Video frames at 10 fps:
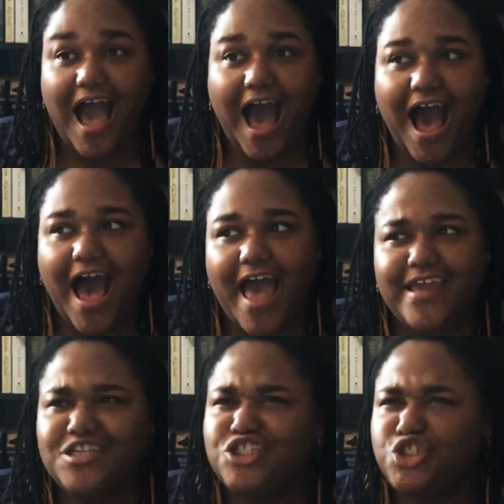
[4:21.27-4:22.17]
I
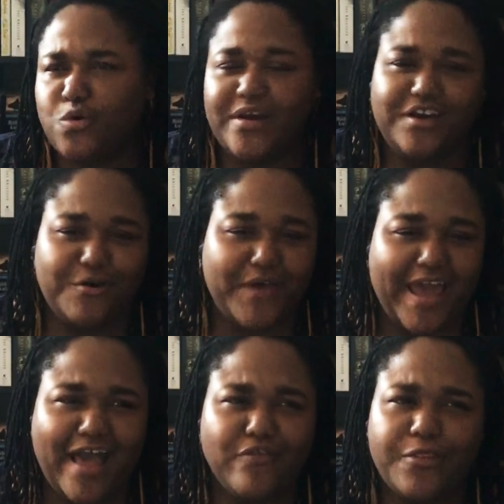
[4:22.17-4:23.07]
enjoyed it
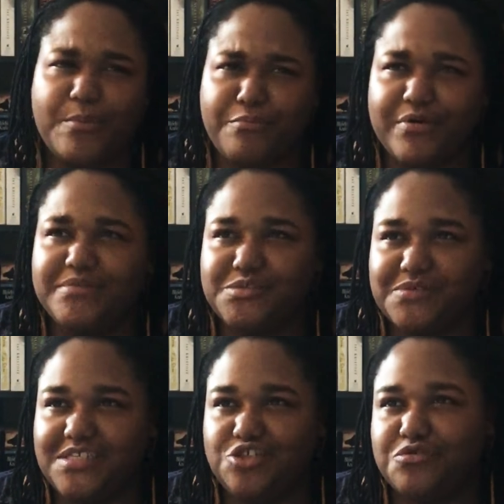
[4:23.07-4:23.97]
okay. I thought the premise
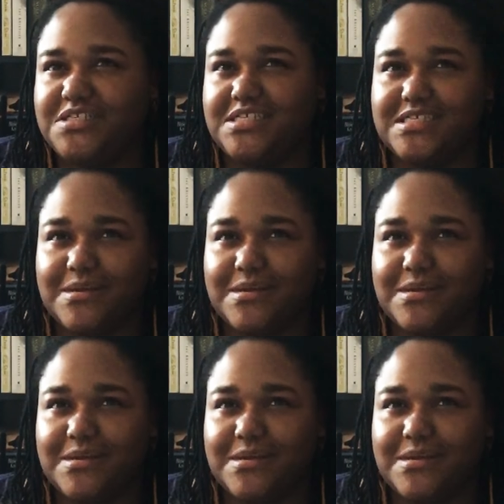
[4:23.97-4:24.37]
was interesting.